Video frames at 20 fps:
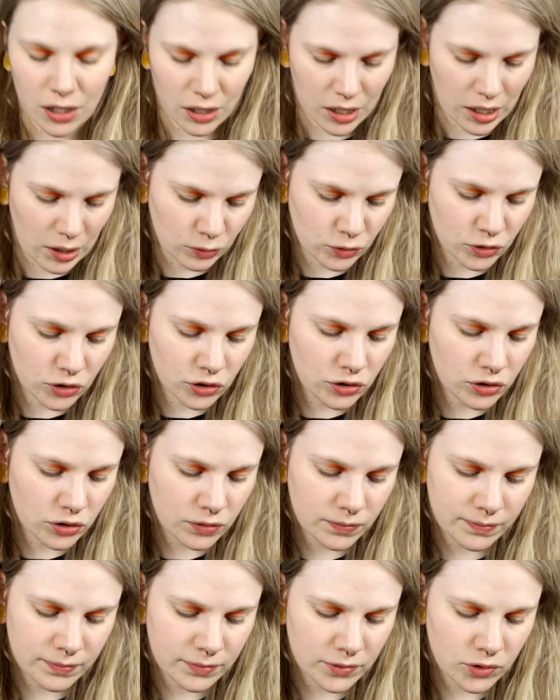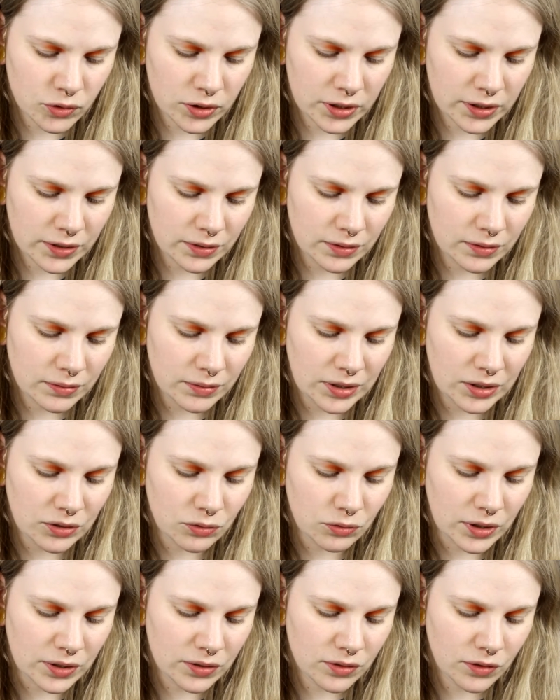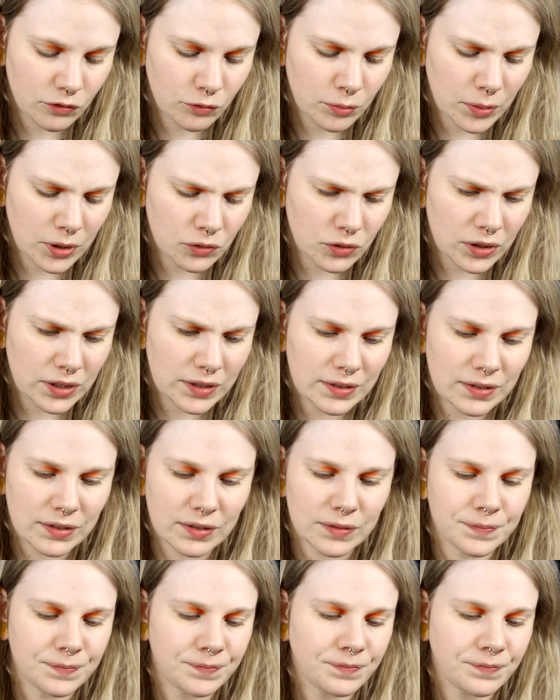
outer crease, in the rest of my crease.